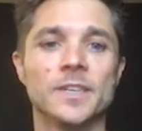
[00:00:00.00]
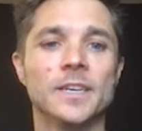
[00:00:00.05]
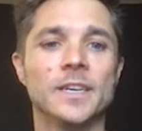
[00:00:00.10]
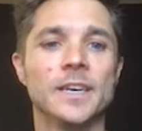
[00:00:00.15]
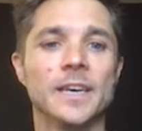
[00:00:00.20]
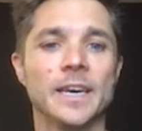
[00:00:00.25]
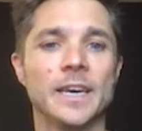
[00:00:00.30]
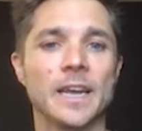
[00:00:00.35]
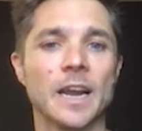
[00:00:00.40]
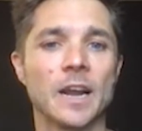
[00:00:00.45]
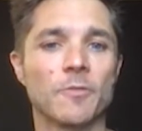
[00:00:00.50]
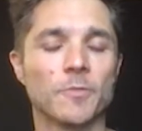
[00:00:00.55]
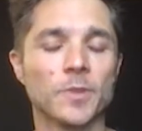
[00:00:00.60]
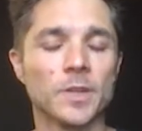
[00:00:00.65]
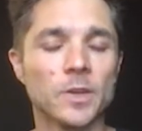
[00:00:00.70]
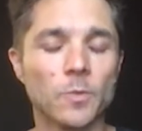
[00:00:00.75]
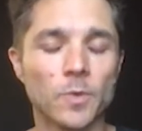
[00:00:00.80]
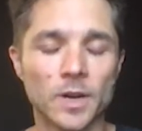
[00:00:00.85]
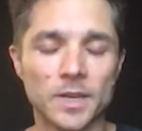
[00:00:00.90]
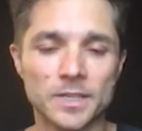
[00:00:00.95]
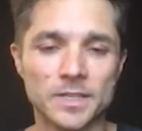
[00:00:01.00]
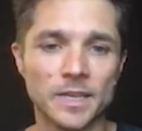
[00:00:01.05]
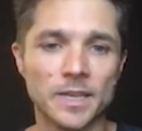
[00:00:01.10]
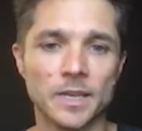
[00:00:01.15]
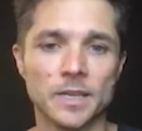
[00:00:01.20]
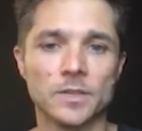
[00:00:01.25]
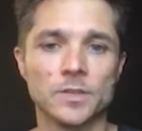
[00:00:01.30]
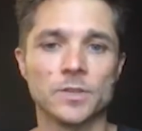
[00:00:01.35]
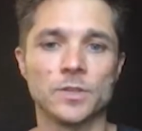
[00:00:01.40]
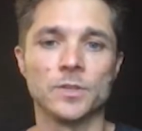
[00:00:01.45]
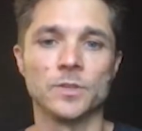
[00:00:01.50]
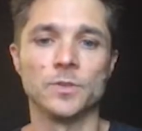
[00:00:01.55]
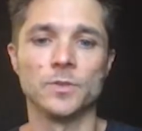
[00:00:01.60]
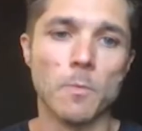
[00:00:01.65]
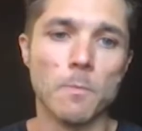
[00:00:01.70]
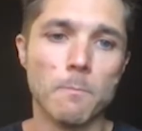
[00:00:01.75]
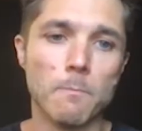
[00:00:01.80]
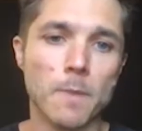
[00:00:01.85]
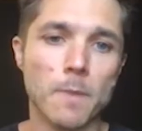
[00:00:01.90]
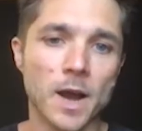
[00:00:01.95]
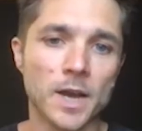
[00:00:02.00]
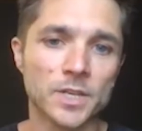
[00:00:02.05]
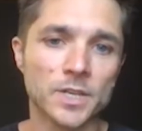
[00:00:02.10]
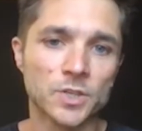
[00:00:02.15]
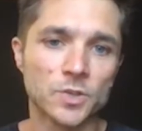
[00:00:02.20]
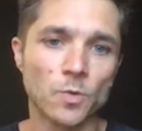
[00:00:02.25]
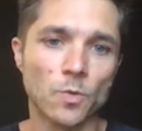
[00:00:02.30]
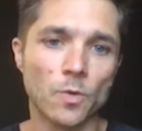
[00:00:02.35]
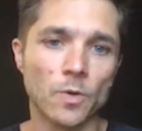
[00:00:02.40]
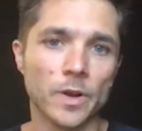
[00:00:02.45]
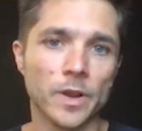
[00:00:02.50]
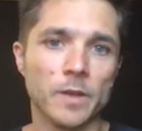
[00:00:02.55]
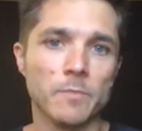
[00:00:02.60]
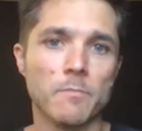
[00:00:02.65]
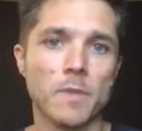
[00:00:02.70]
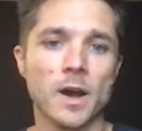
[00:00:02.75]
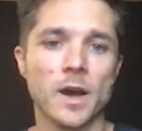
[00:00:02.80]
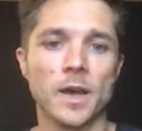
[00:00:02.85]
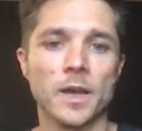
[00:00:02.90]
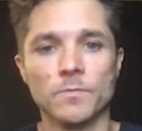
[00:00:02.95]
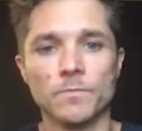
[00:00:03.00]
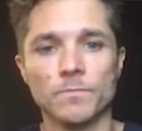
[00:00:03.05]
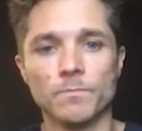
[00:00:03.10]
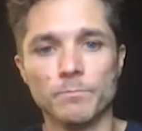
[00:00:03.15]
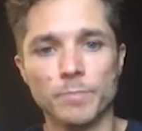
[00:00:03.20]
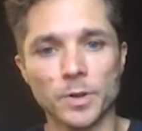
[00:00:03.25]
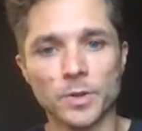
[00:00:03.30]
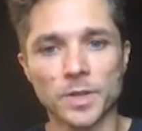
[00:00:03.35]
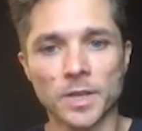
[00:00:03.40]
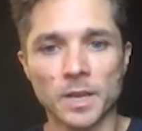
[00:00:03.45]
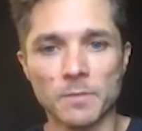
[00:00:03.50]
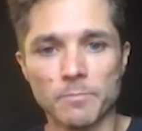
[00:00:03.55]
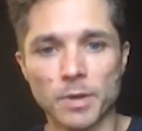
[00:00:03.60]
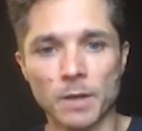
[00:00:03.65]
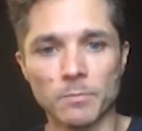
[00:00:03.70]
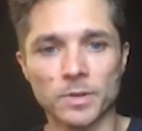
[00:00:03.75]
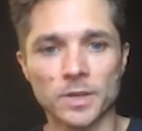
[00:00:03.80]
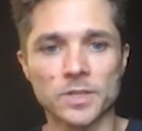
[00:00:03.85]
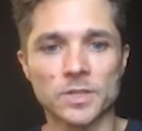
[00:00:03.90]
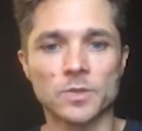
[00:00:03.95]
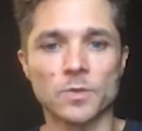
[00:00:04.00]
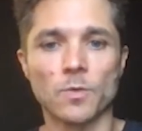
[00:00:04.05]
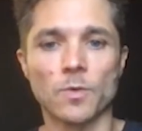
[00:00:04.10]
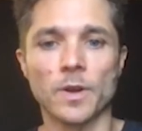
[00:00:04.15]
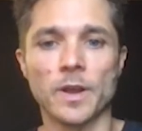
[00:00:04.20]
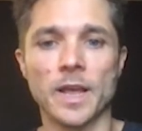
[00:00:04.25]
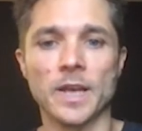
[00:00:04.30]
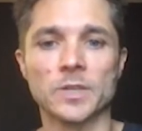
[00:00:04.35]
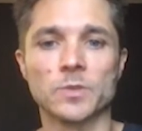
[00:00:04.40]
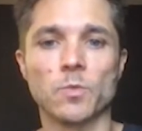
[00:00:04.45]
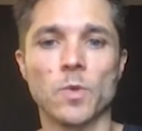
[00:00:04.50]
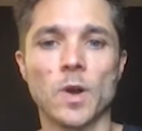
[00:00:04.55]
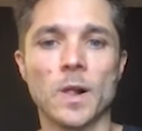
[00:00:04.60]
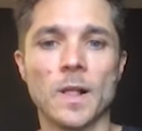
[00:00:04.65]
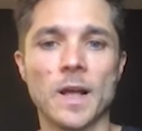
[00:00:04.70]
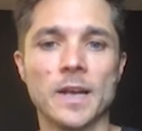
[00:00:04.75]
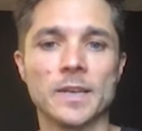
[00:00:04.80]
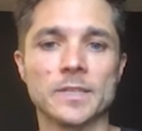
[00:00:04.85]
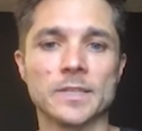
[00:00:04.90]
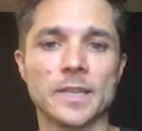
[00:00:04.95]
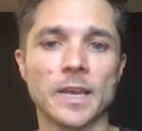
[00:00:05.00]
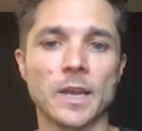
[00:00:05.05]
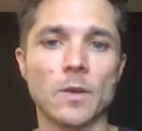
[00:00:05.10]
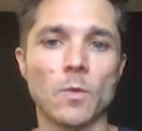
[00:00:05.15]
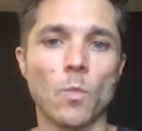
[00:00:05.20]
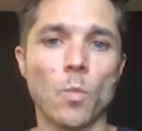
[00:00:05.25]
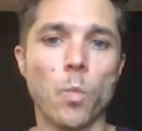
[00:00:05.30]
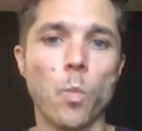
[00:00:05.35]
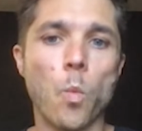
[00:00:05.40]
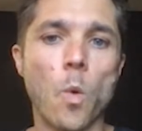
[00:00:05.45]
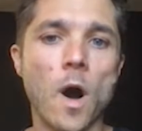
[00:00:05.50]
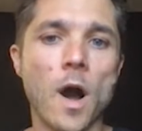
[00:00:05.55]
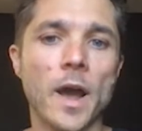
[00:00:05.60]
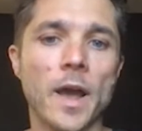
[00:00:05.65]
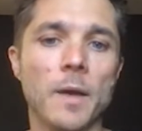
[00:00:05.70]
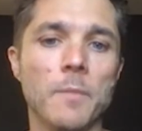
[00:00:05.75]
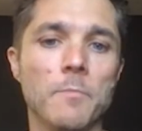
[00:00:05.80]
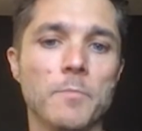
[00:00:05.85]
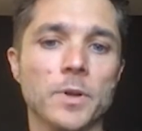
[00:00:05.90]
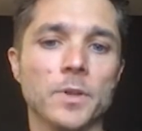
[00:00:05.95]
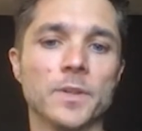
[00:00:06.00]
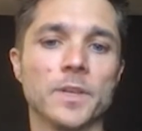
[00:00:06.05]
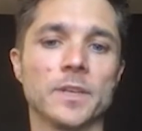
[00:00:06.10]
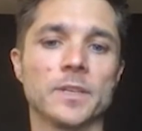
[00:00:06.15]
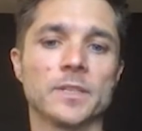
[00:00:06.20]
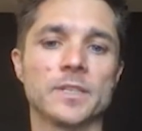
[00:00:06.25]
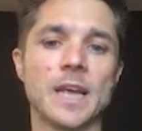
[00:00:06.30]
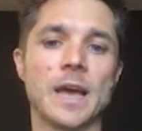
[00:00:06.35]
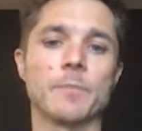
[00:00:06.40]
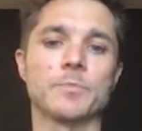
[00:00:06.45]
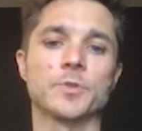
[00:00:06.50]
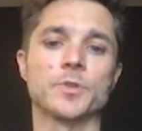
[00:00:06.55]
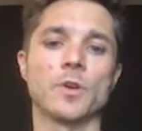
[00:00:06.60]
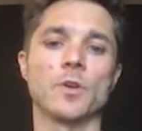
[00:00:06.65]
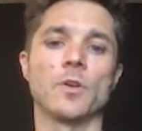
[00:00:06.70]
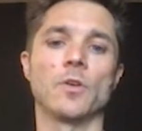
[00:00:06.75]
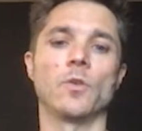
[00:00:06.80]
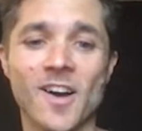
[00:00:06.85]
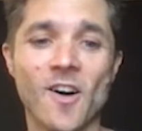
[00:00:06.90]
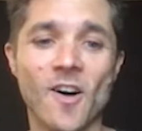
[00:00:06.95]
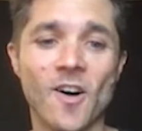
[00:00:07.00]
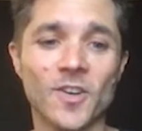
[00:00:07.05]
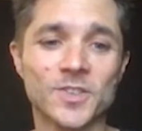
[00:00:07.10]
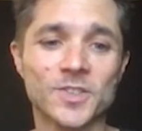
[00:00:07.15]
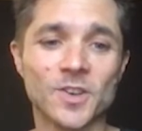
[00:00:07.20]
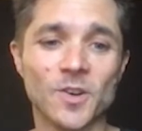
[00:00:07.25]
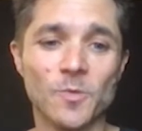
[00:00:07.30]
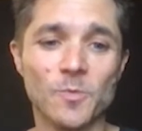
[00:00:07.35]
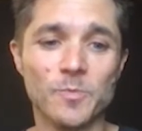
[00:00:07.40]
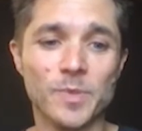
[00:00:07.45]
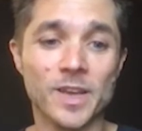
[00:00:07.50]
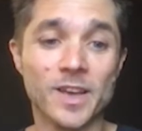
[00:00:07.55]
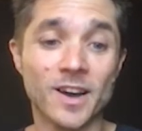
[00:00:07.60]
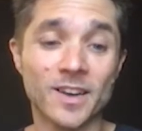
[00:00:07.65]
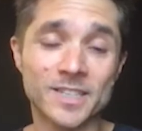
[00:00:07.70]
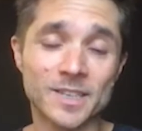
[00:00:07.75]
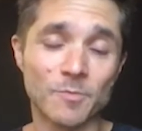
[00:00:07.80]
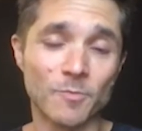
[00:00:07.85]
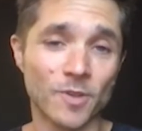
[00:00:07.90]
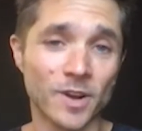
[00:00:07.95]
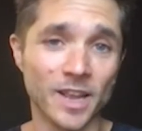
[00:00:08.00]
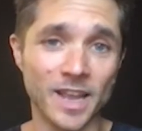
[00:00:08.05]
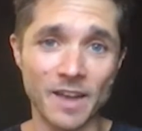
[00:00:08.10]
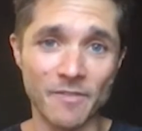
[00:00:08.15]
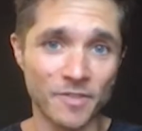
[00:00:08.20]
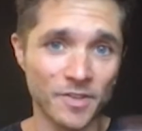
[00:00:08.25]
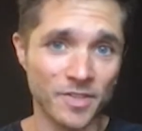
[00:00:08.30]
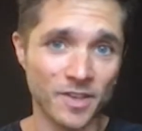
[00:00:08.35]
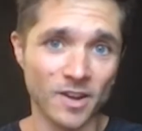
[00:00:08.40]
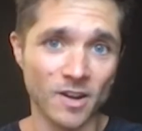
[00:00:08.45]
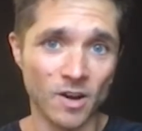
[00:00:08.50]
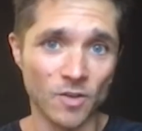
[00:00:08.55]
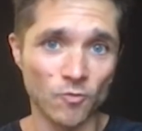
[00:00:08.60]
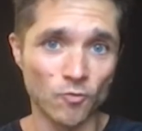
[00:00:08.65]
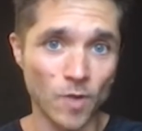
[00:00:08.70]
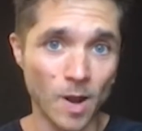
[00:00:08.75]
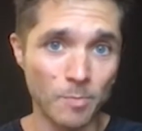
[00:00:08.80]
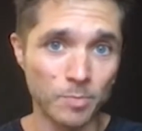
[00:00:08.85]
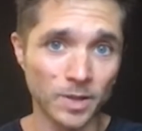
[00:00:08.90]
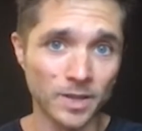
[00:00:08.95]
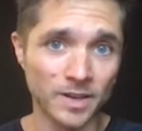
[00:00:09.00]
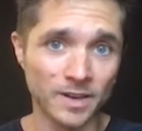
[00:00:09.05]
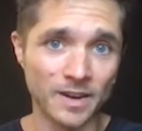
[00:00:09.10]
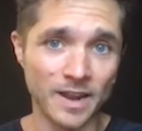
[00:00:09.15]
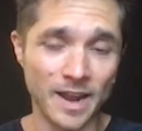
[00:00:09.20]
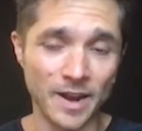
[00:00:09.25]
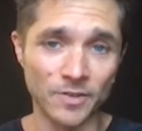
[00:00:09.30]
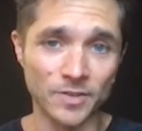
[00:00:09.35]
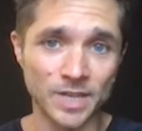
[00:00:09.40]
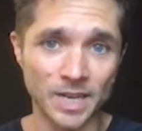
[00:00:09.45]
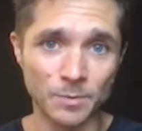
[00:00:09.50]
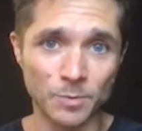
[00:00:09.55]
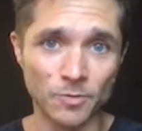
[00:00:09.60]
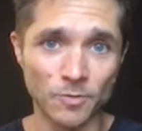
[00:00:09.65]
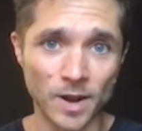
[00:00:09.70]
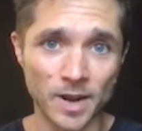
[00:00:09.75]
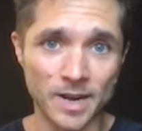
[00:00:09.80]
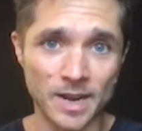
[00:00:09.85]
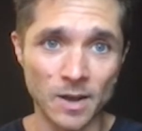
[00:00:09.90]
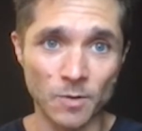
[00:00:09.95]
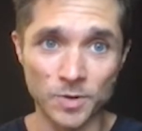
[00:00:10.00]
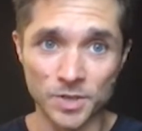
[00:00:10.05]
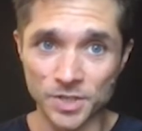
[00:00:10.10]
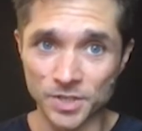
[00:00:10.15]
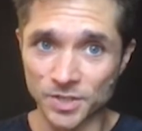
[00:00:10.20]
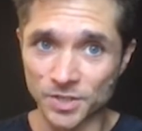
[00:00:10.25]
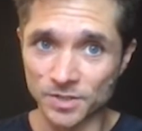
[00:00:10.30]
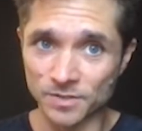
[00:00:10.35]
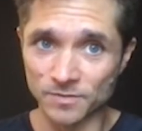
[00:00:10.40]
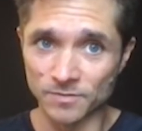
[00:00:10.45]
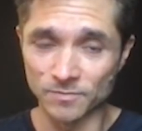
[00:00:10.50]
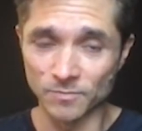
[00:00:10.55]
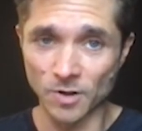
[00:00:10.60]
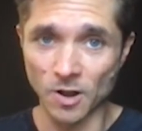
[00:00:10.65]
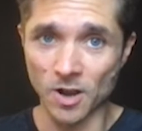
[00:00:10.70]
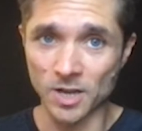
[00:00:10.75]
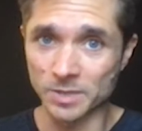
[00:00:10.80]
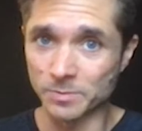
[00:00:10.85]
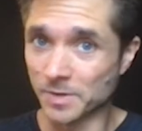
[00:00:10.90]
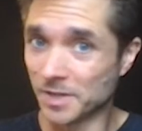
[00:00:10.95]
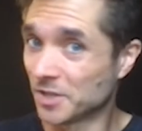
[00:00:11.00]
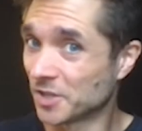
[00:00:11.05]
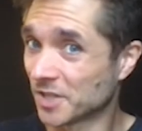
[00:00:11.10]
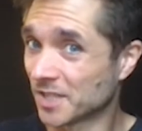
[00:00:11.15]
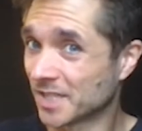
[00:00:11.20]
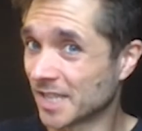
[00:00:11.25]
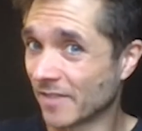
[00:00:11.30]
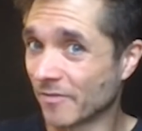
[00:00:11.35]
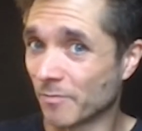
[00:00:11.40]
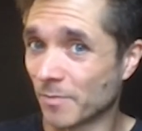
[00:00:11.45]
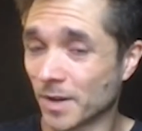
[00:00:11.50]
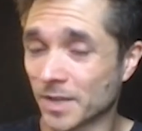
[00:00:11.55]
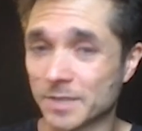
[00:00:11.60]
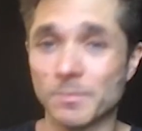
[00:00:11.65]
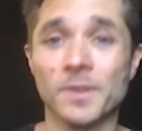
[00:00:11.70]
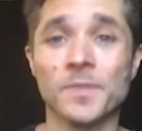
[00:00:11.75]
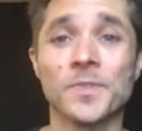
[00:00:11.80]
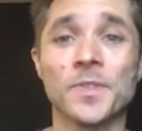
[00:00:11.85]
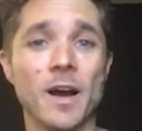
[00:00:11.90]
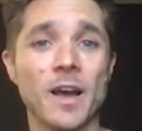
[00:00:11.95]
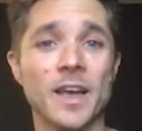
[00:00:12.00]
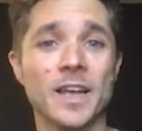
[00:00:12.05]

And I really want to dig into my story, my building in public story, as well as like why I'm building Snaptro. Also, because I'm running everything on Replit and Airtable right now, which is cost me just $7 a month.